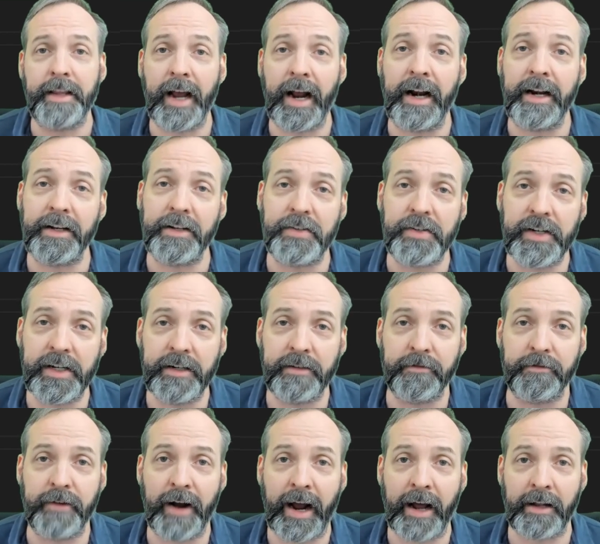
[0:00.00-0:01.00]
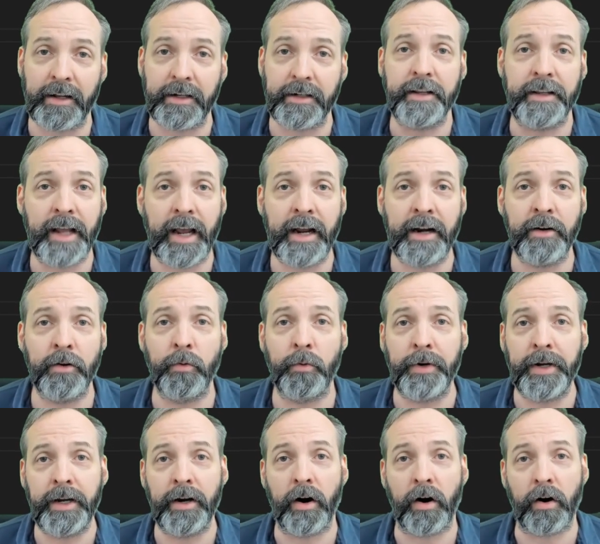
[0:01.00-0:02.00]
that is invalid. Then
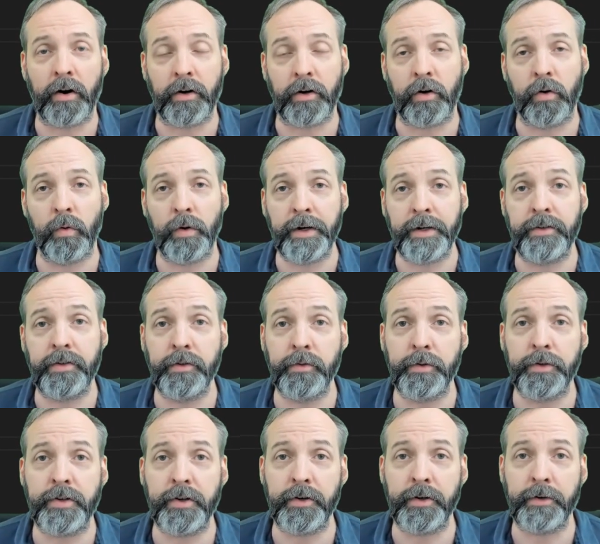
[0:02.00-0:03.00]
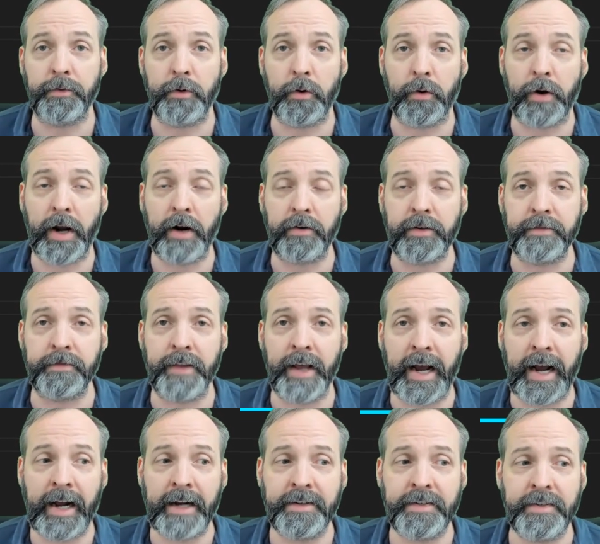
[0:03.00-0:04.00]
we are going to return the row count of
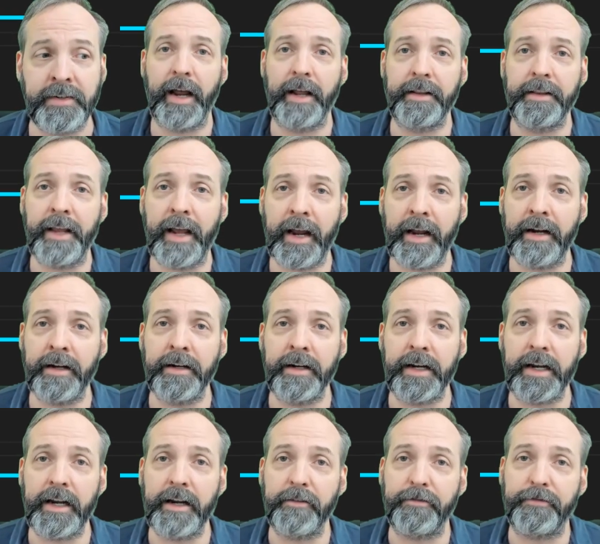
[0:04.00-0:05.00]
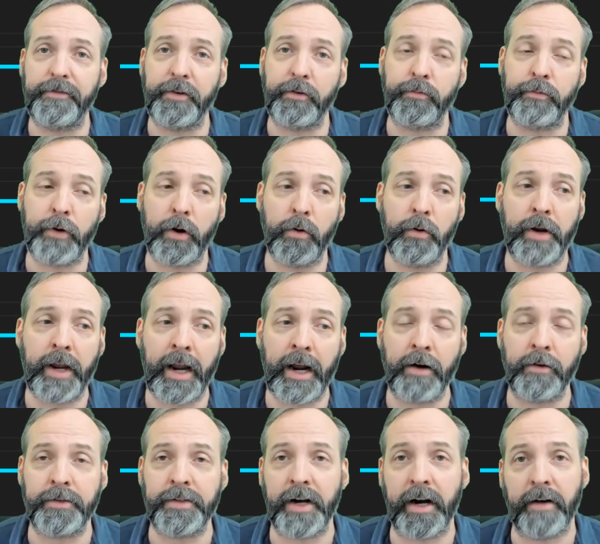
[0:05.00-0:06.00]
that. And then if the row
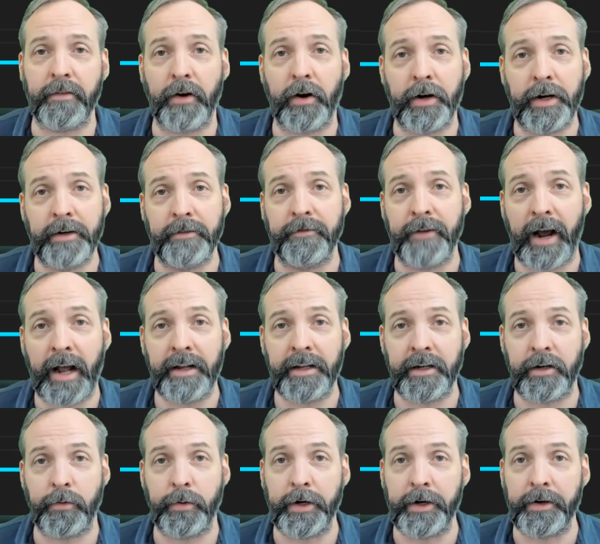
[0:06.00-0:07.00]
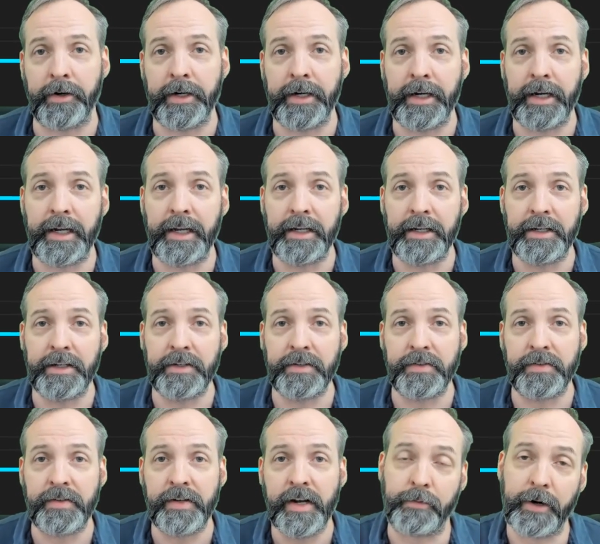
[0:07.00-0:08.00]
count of our invalid query
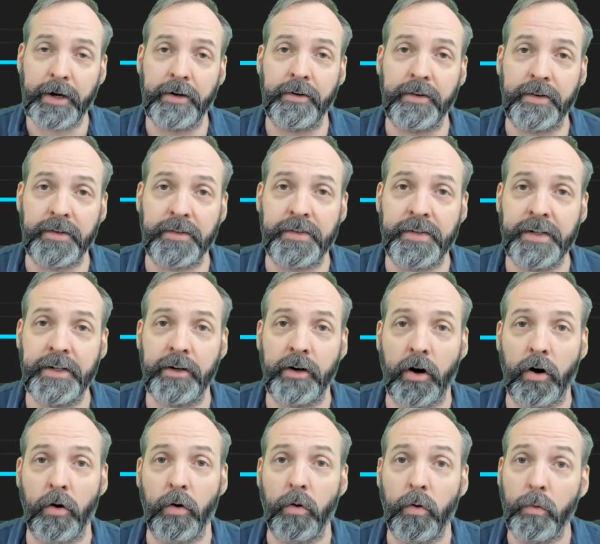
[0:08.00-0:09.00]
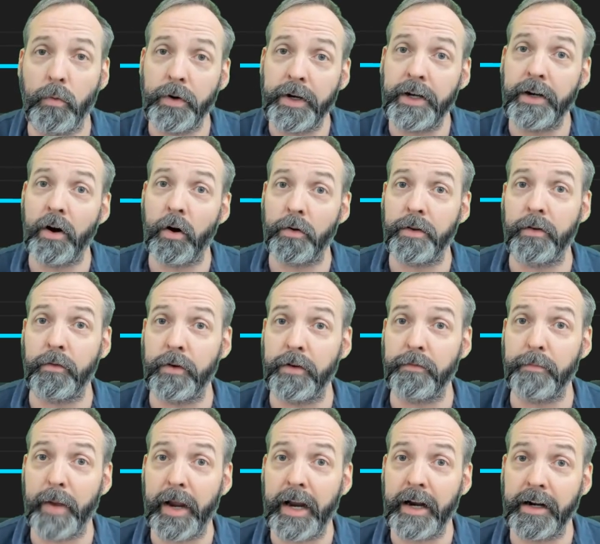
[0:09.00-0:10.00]
is greater than zero, we know that
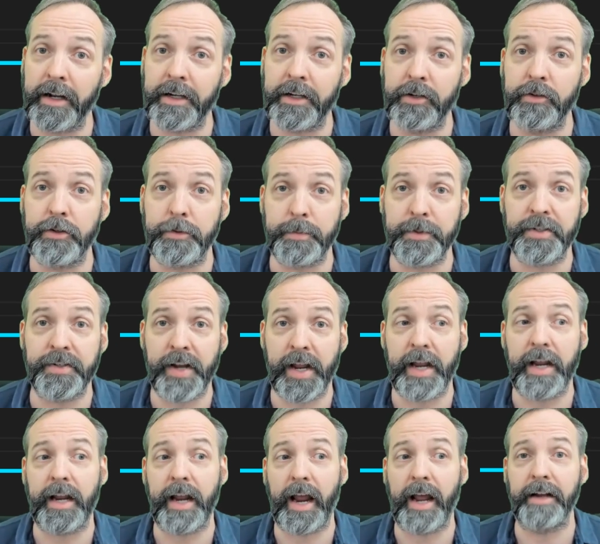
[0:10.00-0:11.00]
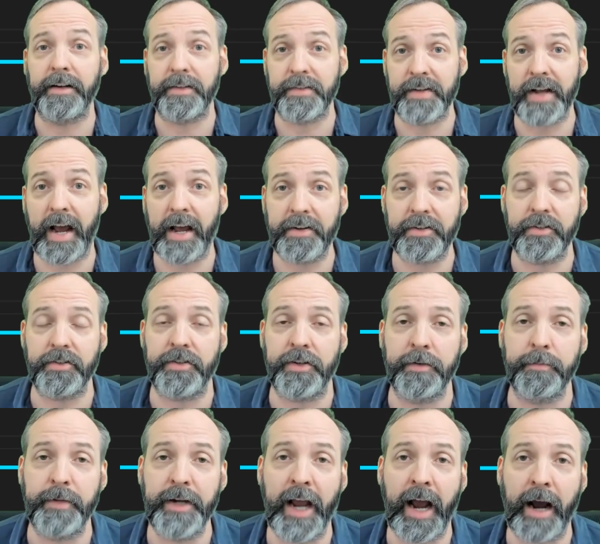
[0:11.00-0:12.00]
we've made a huge mistake and disasters
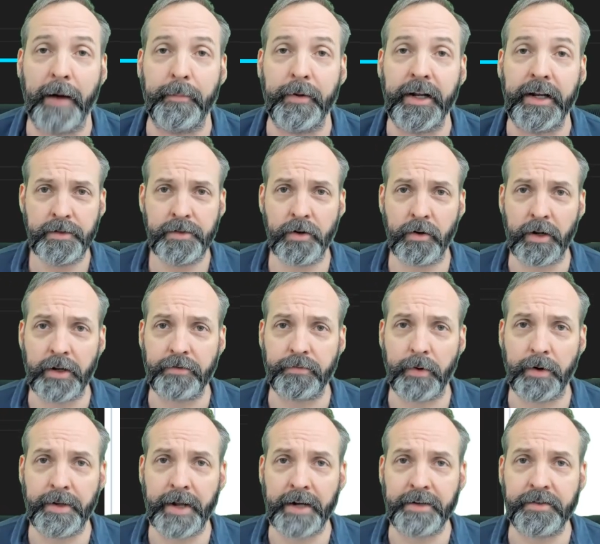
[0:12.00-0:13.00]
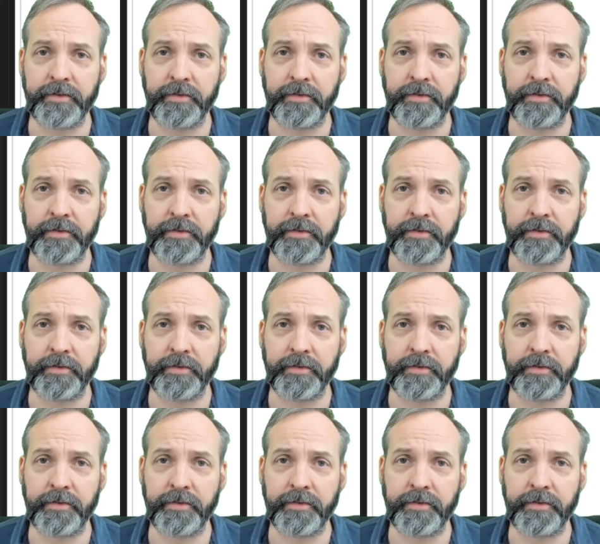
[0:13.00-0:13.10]
could be happening. So let's run that